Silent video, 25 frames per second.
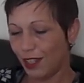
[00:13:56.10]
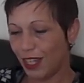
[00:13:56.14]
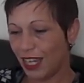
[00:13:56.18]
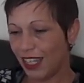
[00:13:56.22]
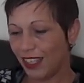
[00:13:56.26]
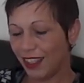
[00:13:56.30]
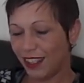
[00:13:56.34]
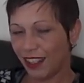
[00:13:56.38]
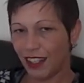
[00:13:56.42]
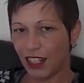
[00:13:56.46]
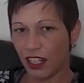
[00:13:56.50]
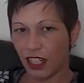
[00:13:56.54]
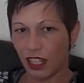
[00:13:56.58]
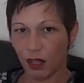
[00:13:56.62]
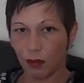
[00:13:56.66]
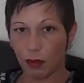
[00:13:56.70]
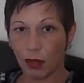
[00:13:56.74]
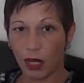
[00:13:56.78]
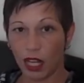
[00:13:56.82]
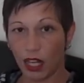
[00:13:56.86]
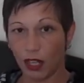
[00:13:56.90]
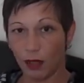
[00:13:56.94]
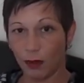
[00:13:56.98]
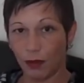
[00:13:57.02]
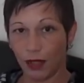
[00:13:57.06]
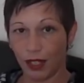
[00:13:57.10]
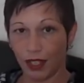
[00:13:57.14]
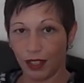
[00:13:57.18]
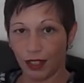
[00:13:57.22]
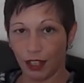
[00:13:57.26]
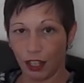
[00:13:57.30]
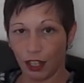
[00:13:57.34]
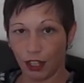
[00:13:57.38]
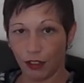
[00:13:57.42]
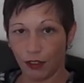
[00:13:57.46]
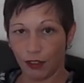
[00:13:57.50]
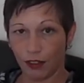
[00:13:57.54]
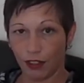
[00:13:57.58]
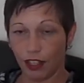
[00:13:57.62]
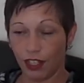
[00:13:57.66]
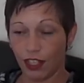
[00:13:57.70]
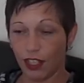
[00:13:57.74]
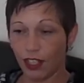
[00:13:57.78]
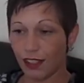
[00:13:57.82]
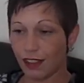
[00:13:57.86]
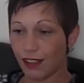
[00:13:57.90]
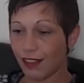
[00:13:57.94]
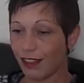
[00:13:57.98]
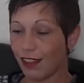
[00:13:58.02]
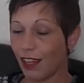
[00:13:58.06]
the clear plain window,
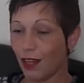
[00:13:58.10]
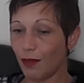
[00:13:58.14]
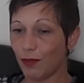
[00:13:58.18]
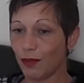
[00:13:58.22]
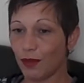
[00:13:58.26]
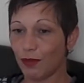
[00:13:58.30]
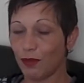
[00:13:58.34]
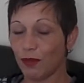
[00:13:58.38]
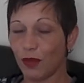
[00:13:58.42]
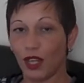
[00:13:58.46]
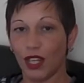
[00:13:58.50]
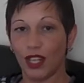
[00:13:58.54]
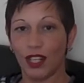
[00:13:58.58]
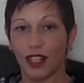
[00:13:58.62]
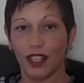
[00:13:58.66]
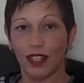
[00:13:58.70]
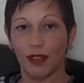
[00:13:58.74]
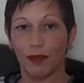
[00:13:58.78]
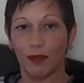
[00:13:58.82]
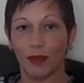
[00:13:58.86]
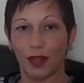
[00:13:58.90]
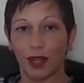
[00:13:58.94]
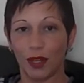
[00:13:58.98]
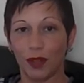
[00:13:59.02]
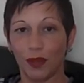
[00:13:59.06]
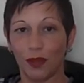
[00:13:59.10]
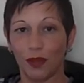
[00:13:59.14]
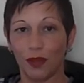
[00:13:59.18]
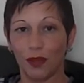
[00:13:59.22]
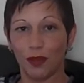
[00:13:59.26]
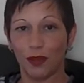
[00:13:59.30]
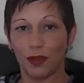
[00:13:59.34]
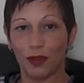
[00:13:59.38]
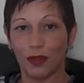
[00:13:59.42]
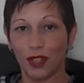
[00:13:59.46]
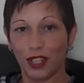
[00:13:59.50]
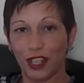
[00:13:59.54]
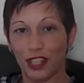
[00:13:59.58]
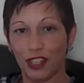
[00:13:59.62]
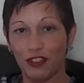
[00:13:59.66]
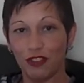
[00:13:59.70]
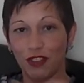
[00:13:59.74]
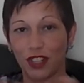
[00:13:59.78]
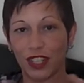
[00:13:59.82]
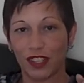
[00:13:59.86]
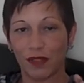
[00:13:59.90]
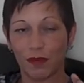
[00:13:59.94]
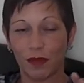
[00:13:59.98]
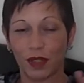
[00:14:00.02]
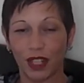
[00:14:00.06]
except the
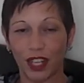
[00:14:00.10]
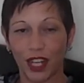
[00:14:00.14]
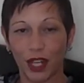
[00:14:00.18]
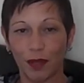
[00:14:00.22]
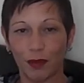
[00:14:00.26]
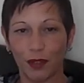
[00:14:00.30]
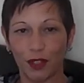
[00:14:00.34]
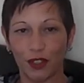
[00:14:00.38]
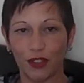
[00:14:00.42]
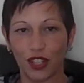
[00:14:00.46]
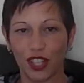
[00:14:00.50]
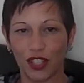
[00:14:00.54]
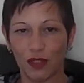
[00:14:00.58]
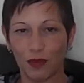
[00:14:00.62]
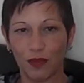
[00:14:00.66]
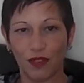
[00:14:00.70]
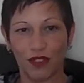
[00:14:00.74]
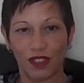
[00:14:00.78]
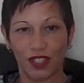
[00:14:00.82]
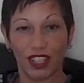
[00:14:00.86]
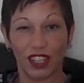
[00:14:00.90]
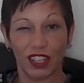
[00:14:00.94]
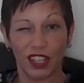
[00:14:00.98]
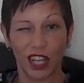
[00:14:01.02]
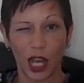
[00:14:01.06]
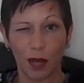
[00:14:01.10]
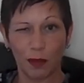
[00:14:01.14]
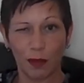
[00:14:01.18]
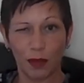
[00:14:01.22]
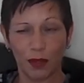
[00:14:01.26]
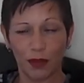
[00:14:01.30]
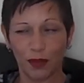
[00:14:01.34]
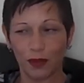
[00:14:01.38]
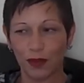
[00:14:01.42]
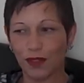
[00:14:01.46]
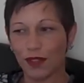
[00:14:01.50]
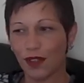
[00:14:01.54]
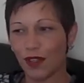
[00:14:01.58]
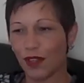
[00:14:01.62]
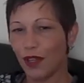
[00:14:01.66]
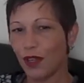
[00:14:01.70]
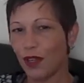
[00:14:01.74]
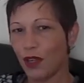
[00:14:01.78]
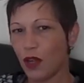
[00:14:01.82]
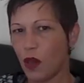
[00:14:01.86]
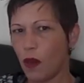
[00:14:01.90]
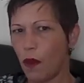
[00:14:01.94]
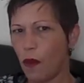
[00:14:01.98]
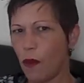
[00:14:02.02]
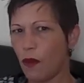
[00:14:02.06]
address, my name and address wasn't in capitals,
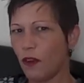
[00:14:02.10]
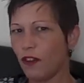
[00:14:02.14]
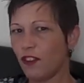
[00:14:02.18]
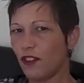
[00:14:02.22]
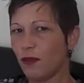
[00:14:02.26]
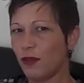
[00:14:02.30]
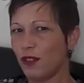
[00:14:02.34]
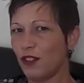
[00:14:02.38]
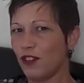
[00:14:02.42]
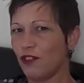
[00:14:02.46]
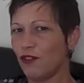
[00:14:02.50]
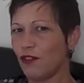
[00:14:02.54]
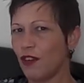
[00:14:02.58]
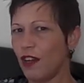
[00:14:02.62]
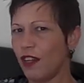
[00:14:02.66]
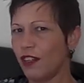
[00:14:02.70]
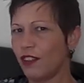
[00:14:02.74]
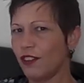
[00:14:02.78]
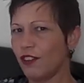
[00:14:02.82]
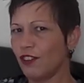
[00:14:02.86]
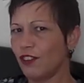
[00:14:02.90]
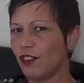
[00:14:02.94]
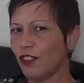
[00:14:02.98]
which is a bit strange.